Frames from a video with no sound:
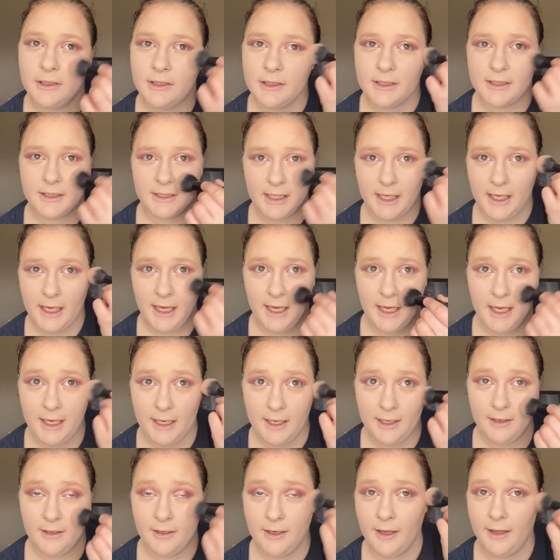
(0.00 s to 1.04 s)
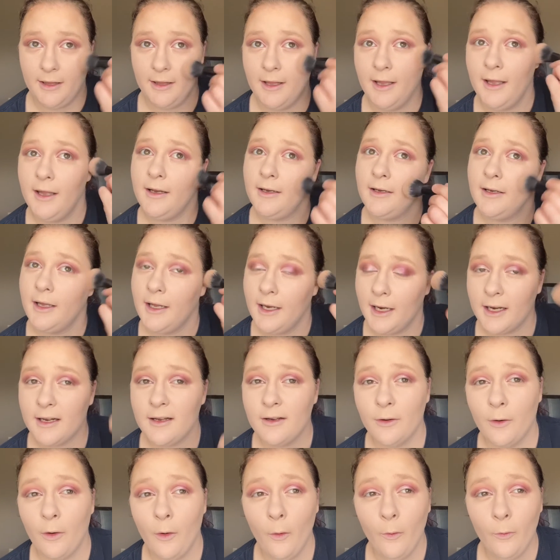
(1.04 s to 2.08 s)
tan then. And I
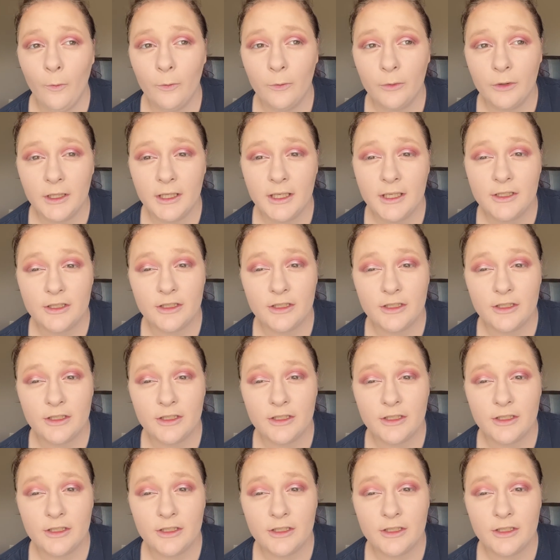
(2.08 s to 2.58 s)
only